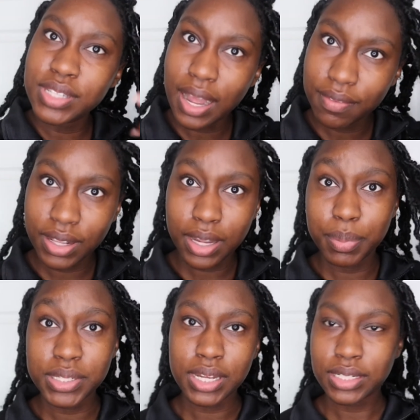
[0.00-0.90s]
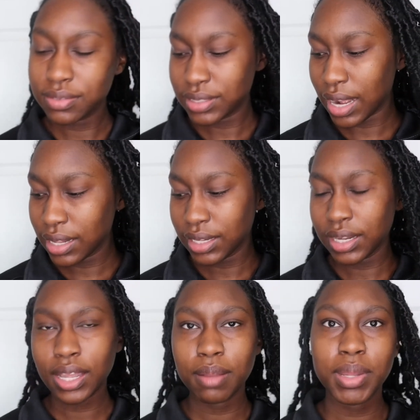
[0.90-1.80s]
to having like a protective styling
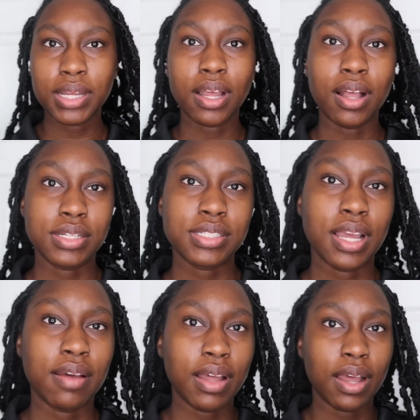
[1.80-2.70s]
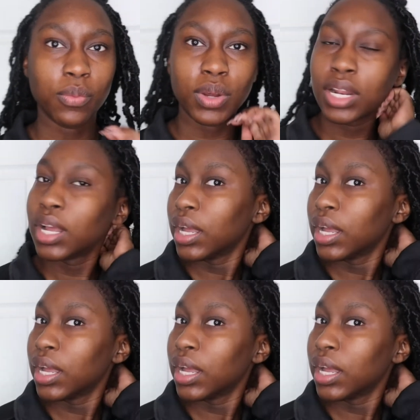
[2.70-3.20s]
again, because I honestly haven't had one